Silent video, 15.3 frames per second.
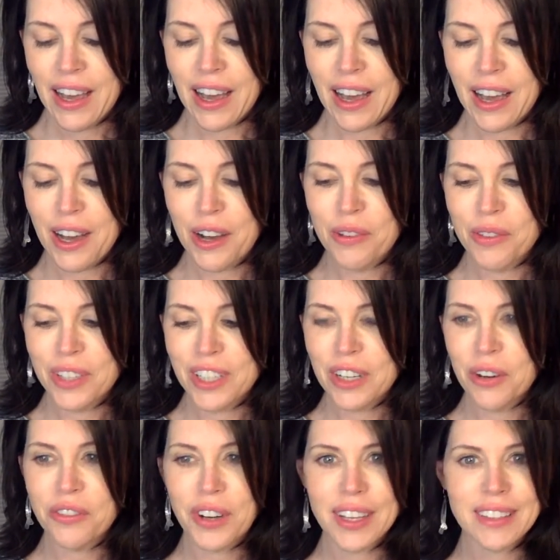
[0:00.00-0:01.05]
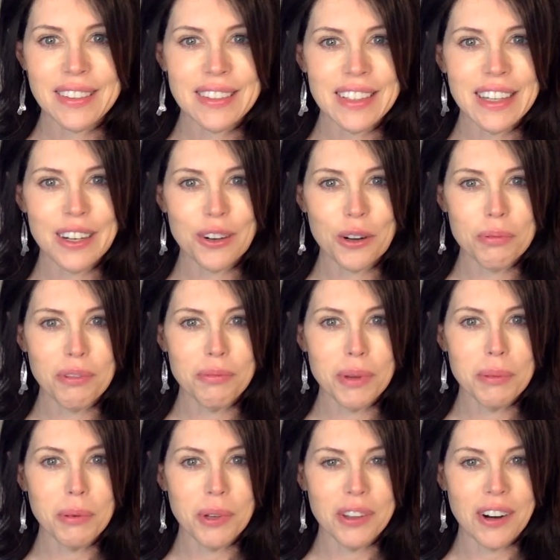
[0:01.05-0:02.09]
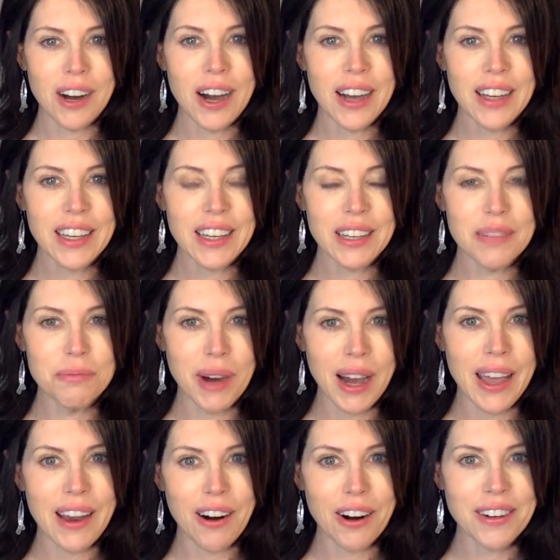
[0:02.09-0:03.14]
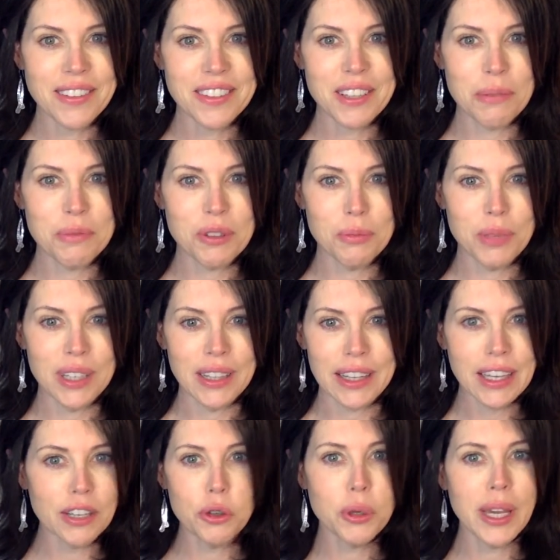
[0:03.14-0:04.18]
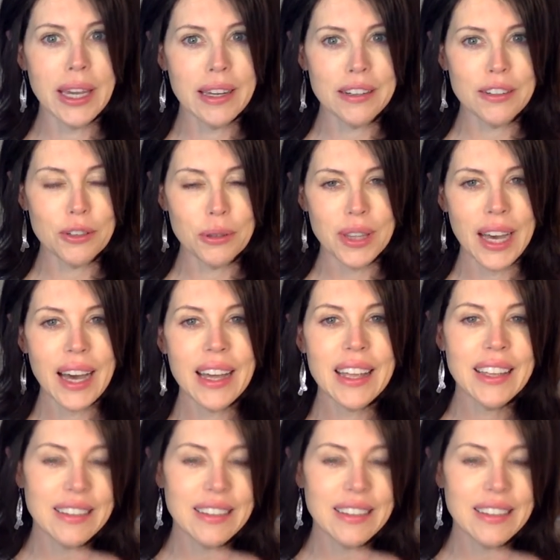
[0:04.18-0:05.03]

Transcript: If I see a group of people and they're hugging, my heart skips a beat. Like, you can't do that.